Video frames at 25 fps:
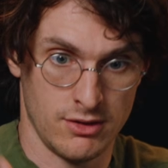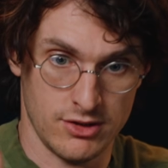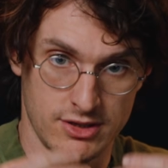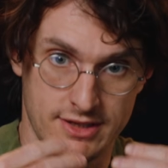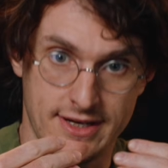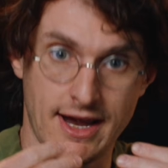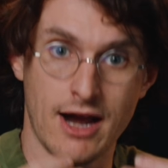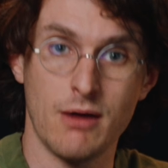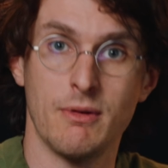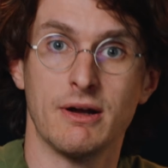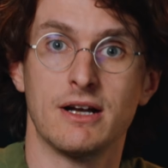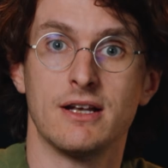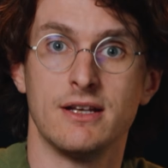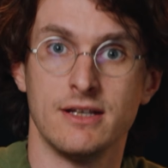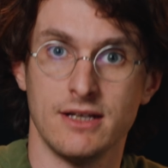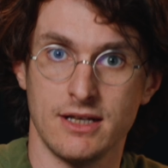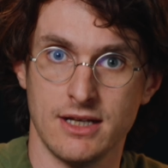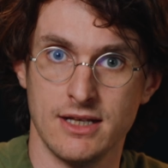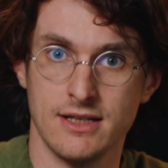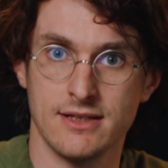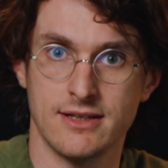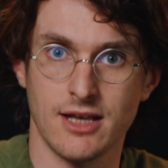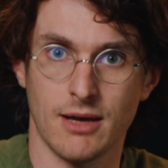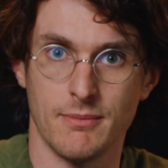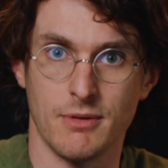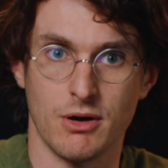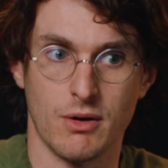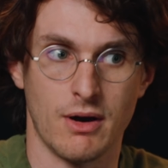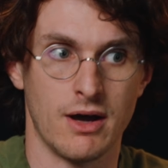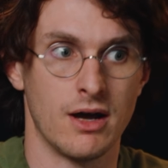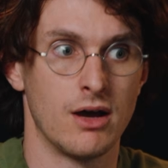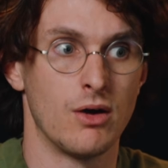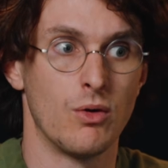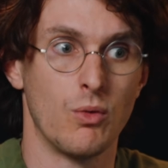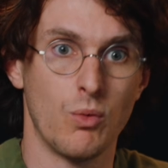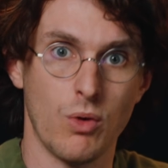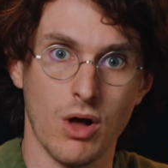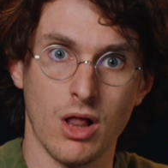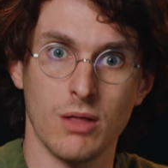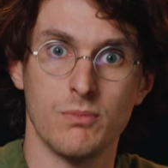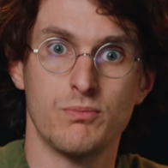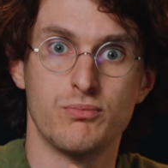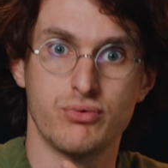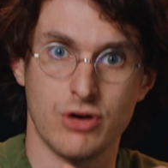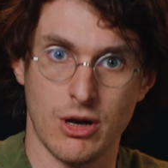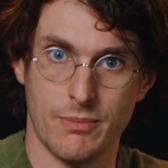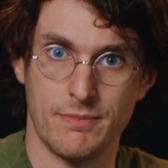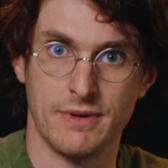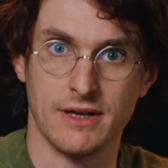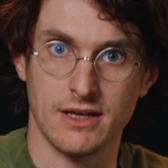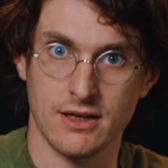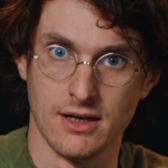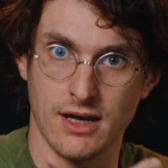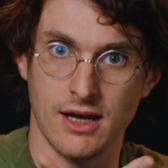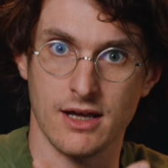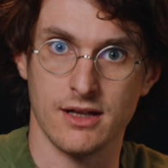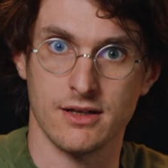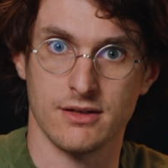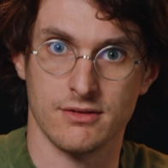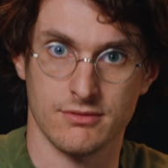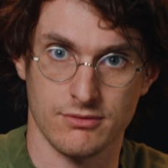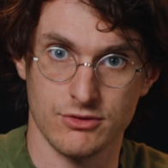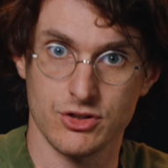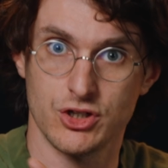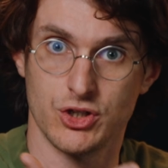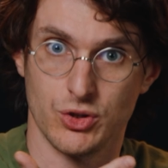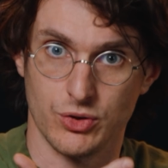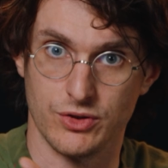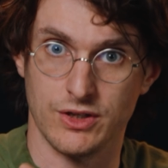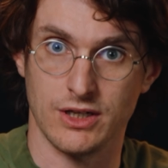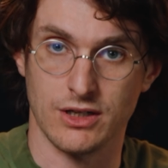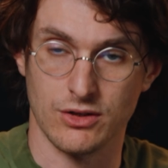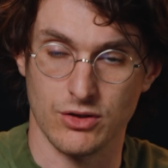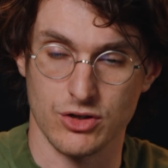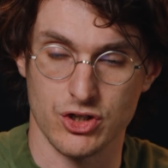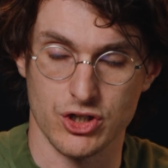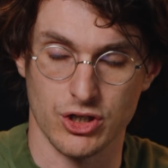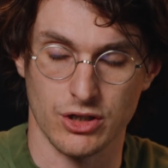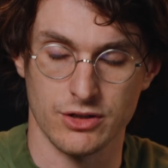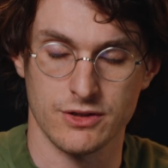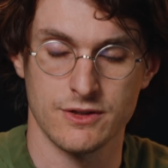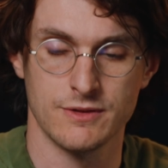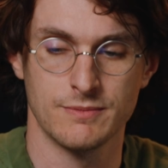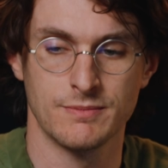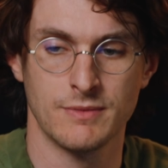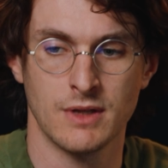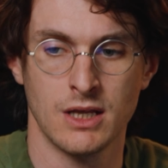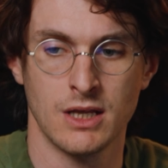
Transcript: directly in camera while prepping and shooting the shot.